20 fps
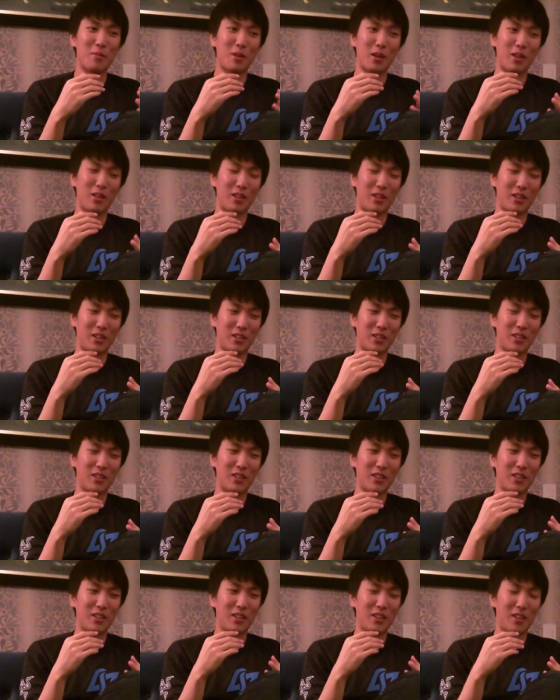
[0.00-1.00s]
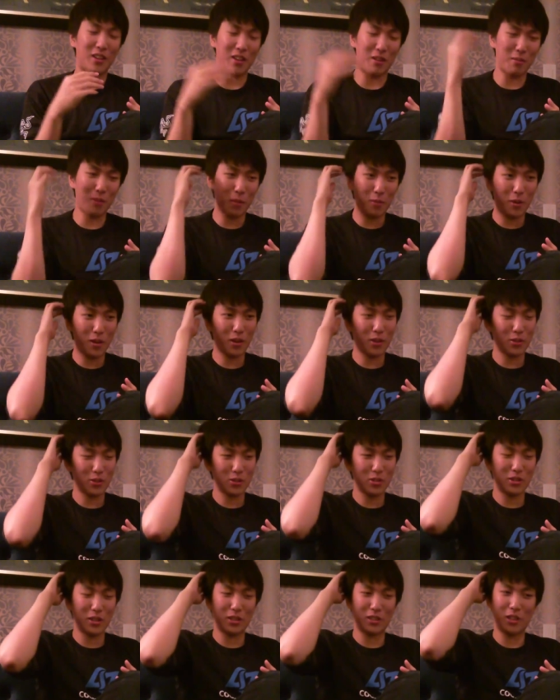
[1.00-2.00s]
And like, in my mind I was
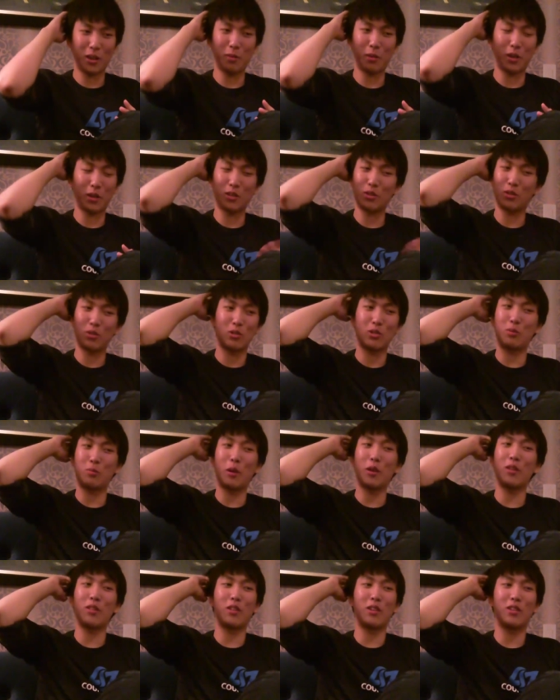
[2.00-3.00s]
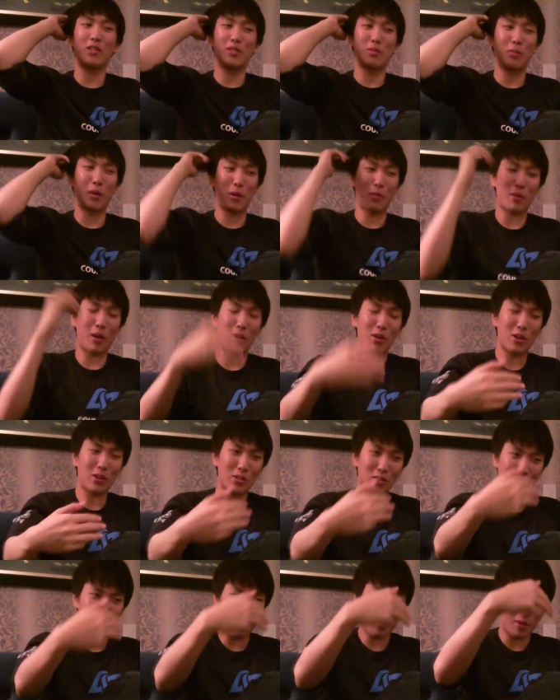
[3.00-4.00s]
just like, damn, I guess they're just better than us. My
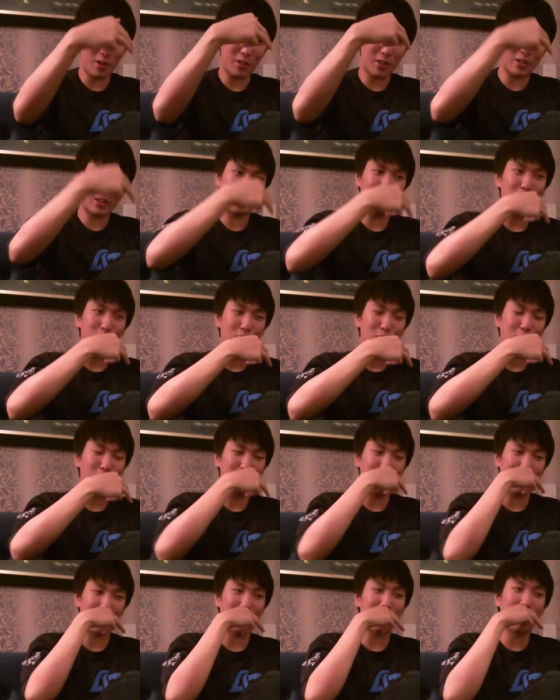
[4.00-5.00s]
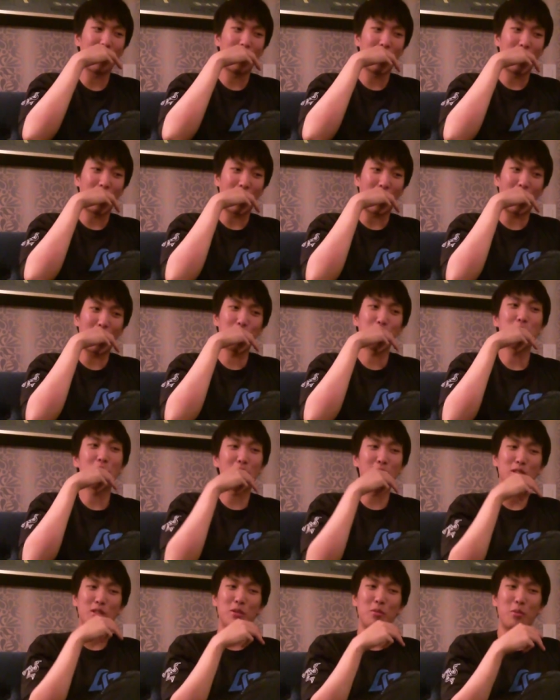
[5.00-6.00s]
rationale, my logic was just like, I'm
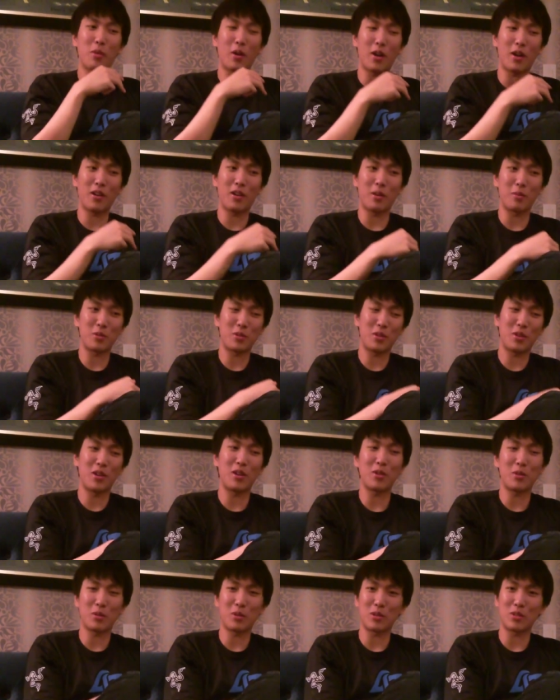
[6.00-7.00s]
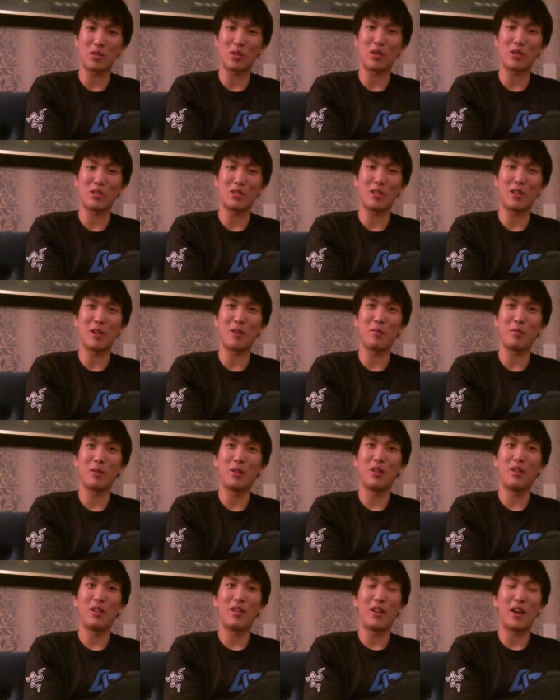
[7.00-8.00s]
trying super hard, I'm still not doing as good as them.
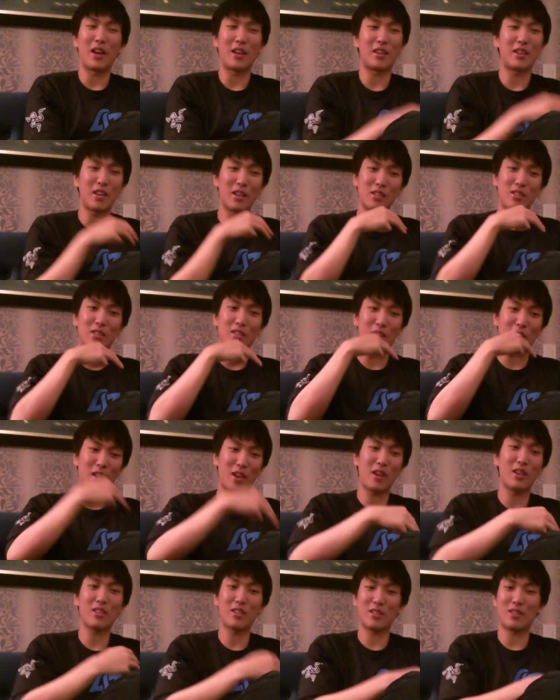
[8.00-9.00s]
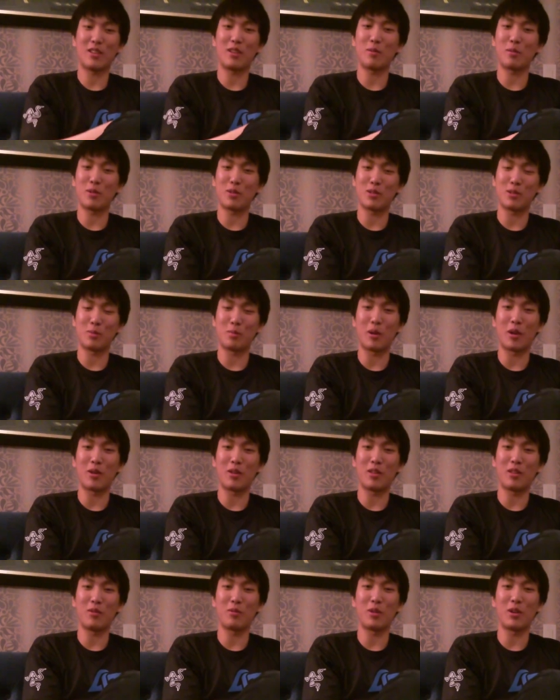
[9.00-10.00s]
I guess they as a team are just better
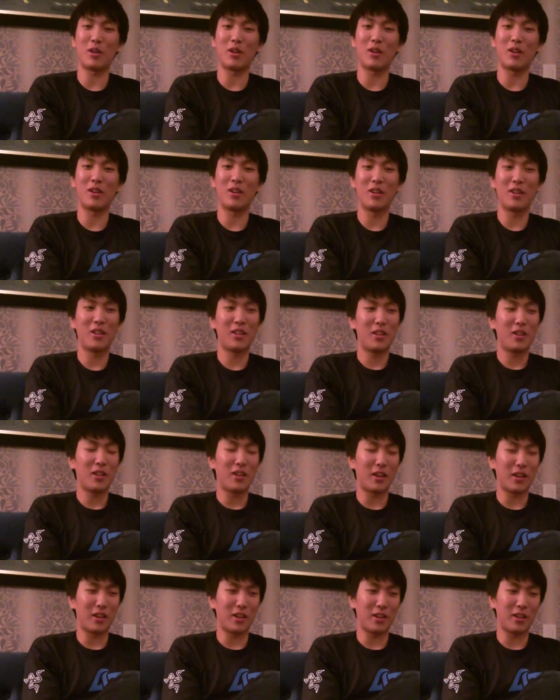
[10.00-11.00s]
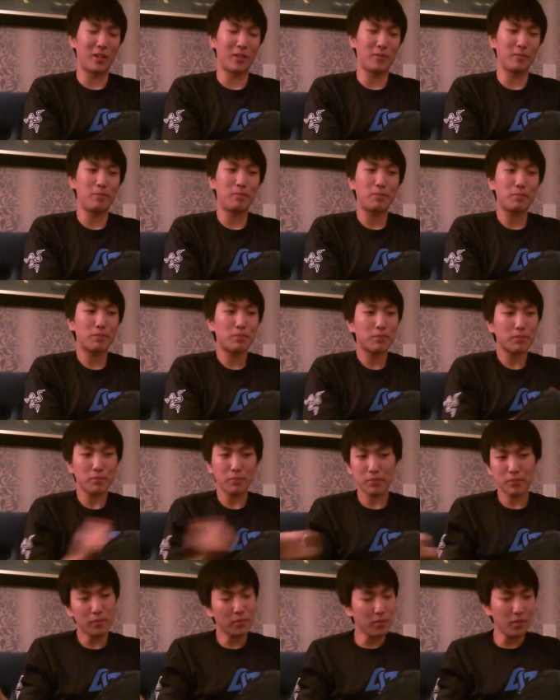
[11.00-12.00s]
than we are. And
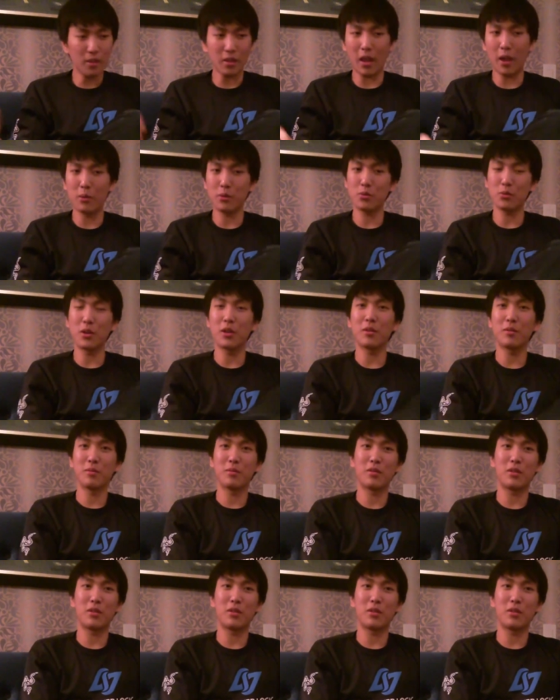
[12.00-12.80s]
I was wrong.